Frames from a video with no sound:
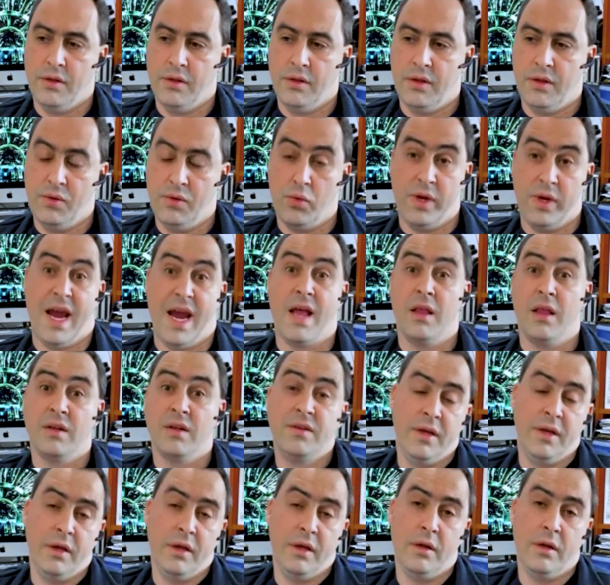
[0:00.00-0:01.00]

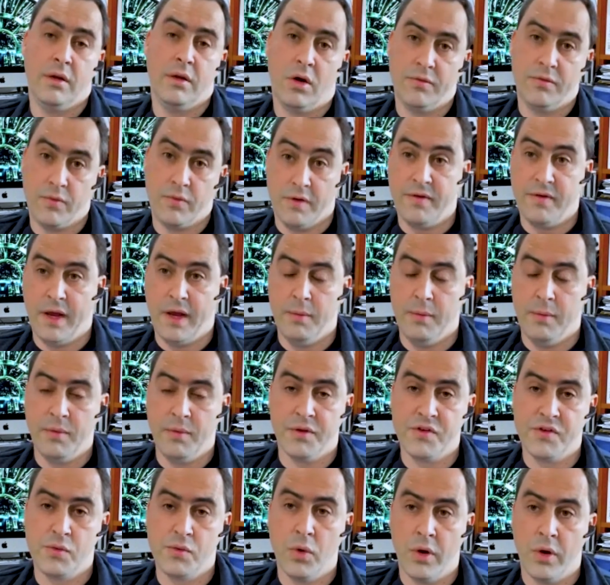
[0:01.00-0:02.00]
reality of
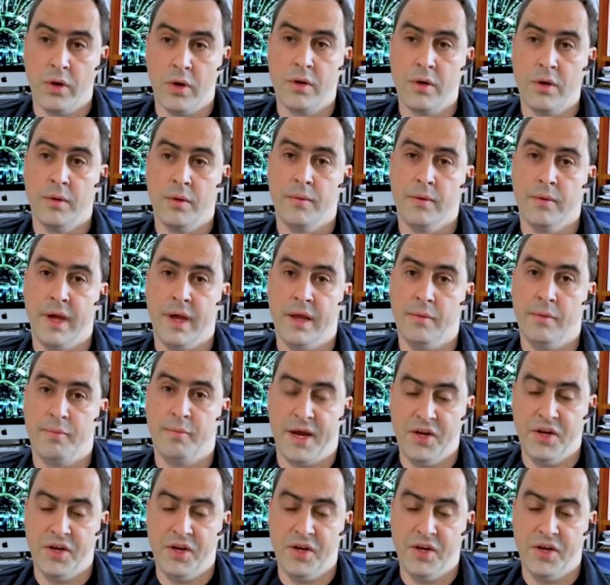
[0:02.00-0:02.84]
ambulance work and